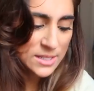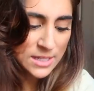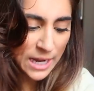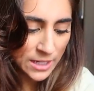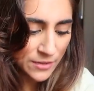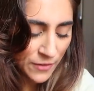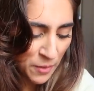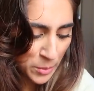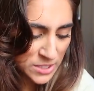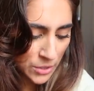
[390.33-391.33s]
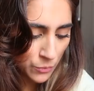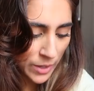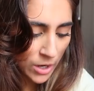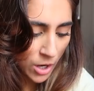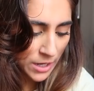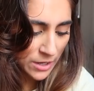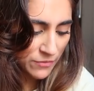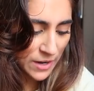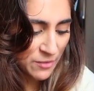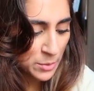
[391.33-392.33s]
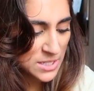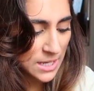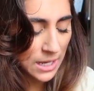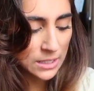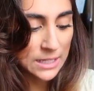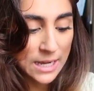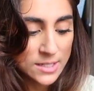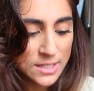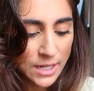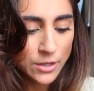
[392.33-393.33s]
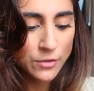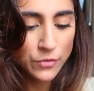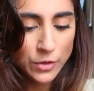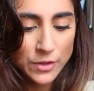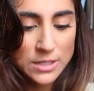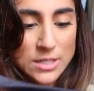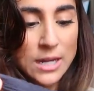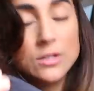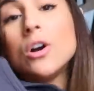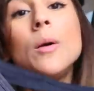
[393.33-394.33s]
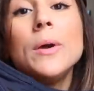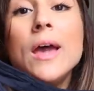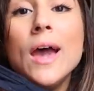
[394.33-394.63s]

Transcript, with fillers: is 95% rayon and 5% elastane for this tank top.